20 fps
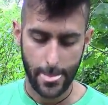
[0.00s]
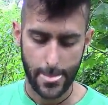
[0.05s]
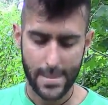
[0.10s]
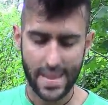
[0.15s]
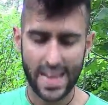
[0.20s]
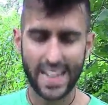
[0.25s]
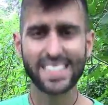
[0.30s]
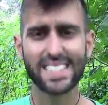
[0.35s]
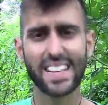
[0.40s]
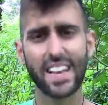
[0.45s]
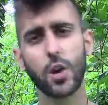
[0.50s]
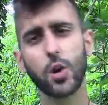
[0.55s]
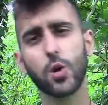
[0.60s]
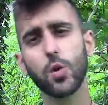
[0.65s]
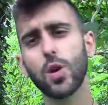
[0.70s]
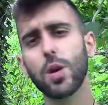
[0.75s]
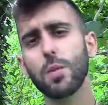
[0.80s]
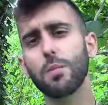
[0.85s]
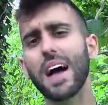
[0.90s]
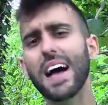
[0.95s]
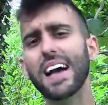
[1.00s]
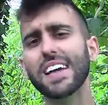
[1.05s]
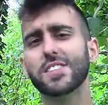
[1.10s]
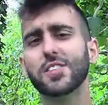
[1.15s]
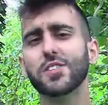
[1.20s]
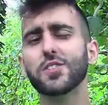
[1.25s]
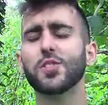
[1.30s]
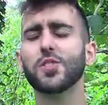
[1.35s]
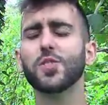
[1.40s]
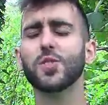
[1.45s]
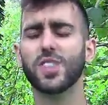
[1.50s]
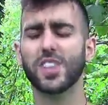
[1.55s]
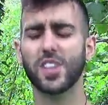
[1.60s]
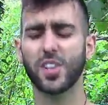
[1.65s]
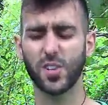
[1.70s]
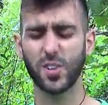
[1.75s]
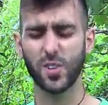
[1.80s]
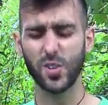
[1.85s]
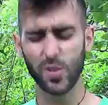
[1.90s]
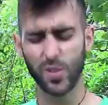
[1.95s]
And it's like, who am I to do it?
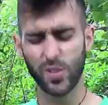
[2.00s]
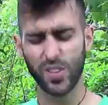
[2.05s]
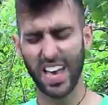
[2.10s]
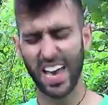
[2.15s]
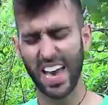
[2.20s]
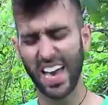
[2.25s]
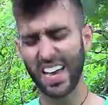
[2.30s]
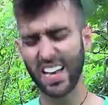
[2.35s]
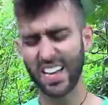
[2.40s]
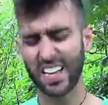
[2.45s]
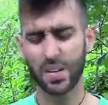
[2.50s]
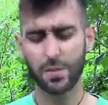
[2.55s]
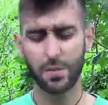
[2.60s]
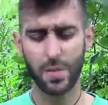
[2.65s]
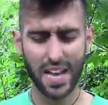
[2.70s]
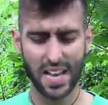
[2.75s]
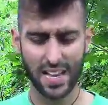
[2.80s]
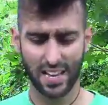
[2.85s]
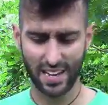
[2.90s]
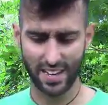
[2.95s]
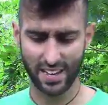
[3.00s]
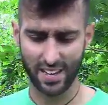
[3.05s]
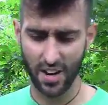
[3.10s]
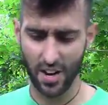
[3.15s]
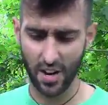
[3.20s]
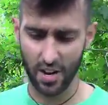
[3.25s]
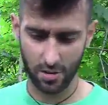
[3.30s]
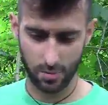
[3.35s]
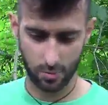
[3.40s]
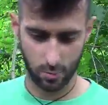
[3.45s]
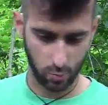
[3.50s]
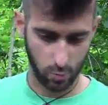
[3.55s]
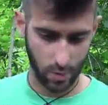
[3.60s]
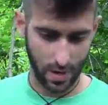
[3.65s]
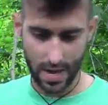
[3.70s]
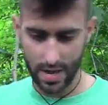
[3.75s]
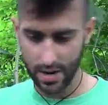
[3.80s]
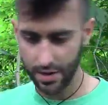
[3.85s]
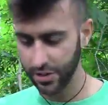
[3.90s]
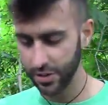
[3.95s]
Who the hell am I? Like, oh,
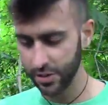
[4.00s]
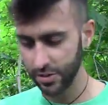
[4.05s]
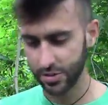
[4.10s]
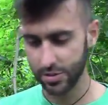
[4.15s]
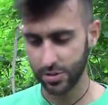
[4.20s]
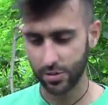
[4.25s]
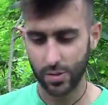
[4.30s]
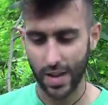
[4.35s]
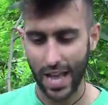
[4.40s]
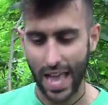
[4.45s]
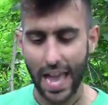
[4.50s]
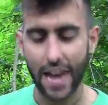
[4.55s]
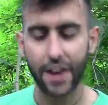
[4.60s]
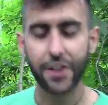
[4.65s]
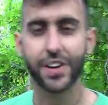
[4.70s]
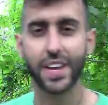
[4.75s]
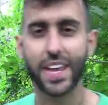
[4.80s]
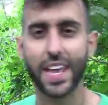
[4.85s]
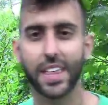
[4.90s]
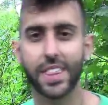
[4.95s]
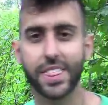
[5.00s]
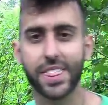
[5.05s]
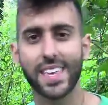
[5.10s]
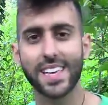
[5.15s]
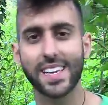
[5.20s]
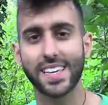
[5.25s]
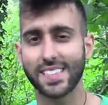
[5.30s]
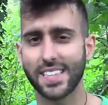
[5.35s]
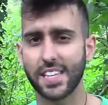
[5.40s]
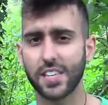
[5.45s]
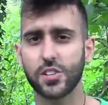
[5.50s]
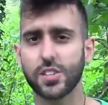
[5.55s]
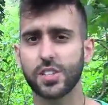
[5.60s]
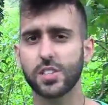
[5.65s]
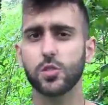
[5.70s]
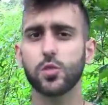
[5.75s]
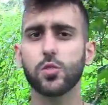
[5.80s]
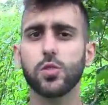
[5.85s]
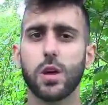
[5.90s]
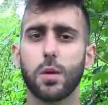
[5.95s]
why are you so arrogant thinking that you can
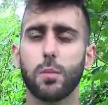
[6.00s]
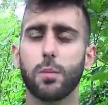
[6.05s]
do that?